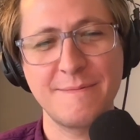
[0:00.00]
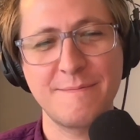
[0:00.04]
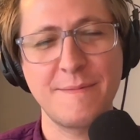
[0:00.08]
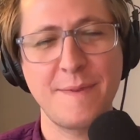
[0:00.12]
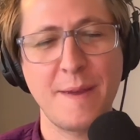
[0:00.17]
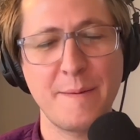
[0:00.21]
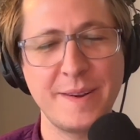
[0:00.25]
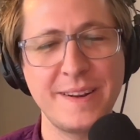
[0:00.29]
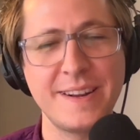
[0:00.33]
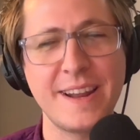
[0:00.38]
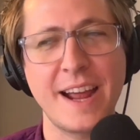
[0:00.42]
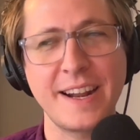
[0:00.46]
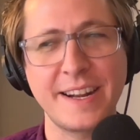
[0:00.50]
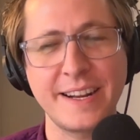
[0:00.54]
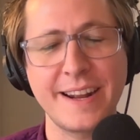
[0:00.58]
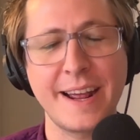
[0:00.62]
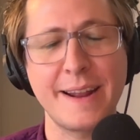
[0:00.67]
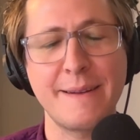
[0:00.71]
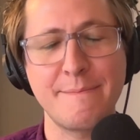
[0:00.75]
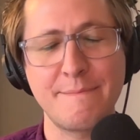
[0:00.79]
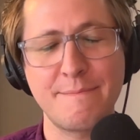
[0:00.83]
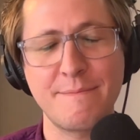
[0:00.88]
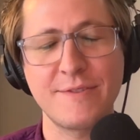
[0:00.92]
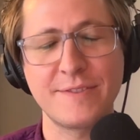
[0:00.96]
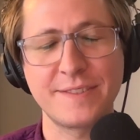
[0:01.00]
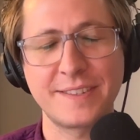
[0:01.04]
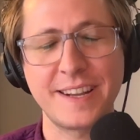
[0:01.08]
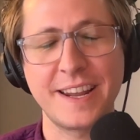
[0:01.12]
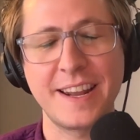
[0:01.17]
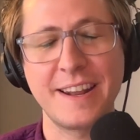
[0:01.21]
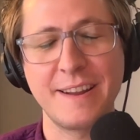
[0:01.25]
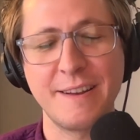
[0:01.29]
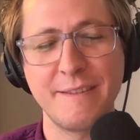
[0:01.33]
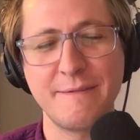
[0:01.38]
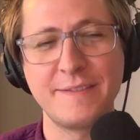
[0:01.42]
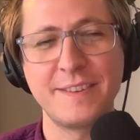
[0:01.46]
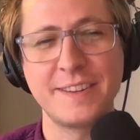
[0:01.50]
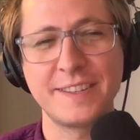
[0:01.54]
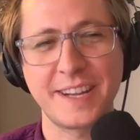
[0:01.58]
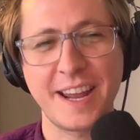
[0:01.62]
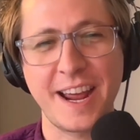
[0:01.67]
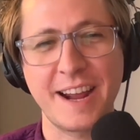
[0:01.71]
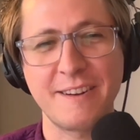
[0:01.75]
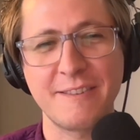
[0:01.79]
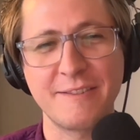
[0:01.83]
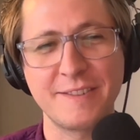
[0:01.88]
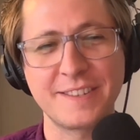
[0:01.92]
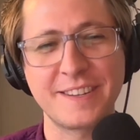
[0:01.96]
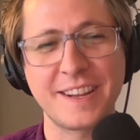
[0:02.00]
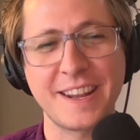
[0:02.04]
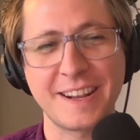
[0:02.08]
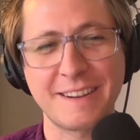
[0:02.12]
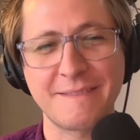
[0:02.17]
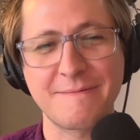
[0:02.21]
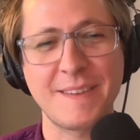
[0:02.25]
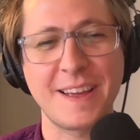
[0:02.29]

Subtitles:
maybe 99% of designers